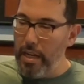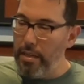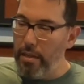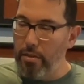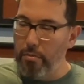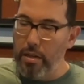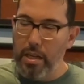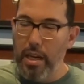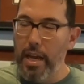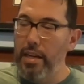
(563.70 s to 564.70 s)
and 3
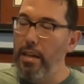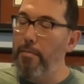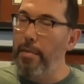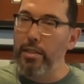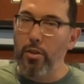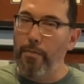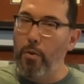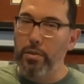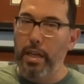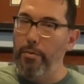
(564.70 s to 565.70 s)
E and mezzo
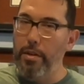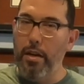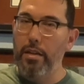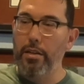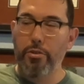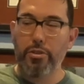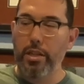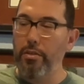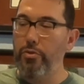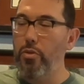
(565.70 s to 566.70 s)
forte. We're not going to
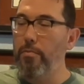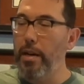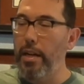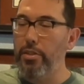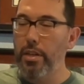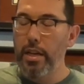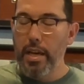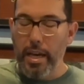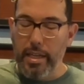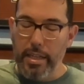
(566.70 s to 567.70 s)
crescendo too much.
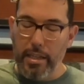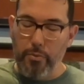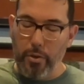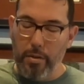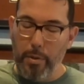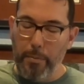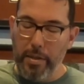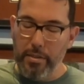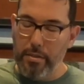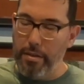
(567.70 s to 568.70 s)
And yes, we're going to put
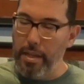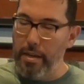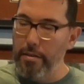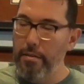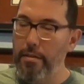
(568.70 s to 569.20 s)
buzzes on that.